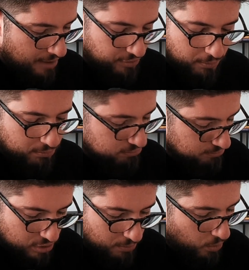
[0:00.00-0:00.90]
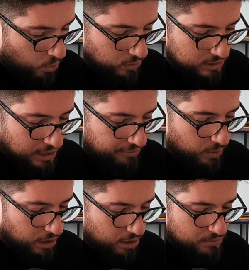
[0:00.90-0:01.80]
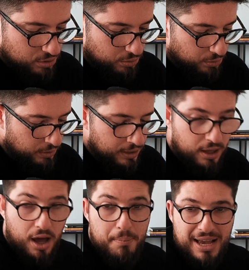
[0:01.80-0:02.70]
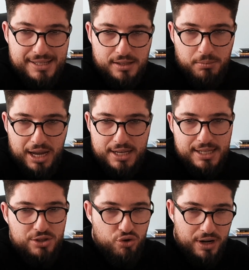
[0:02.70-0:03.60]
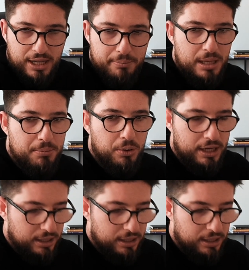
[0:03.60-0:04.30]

done some cool stuff when it comes to masterminds and training people and